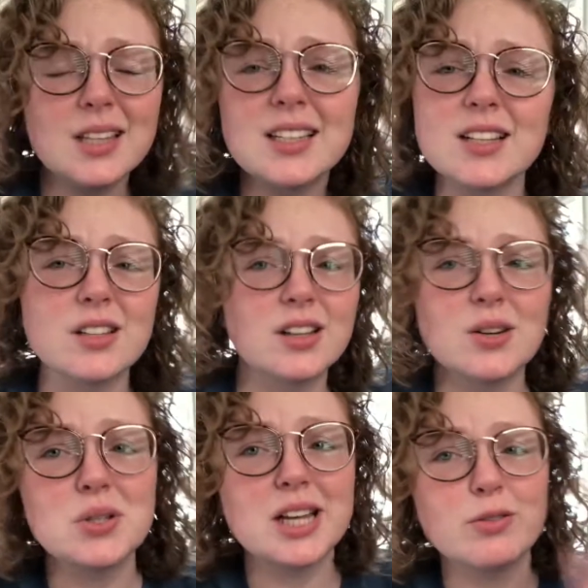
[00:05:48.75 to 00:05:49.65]
And it's gonna go
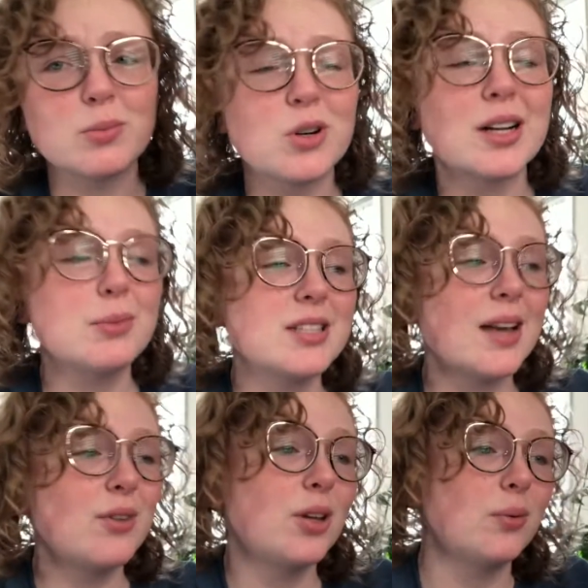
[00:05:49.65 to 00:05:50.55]
into Evermore. I'm just
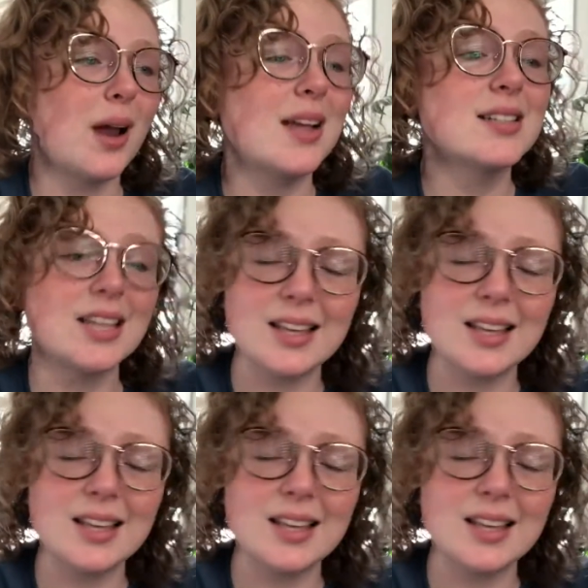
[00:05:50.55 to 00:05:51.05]
having a great